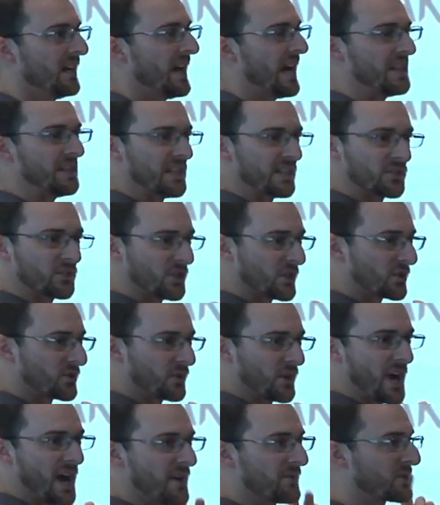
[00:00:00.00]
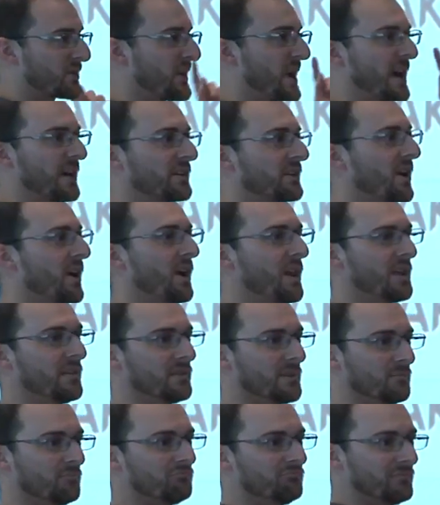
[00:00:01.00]
and this just drives around to all of
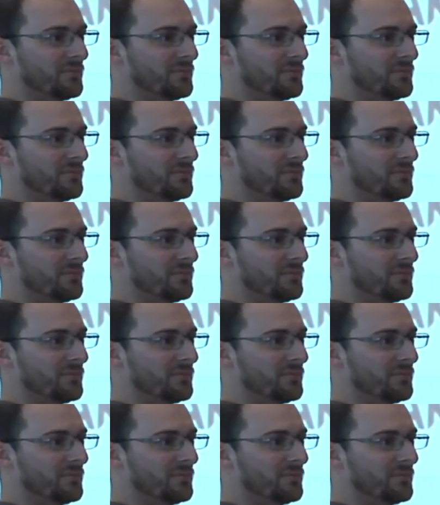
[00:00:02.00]
them.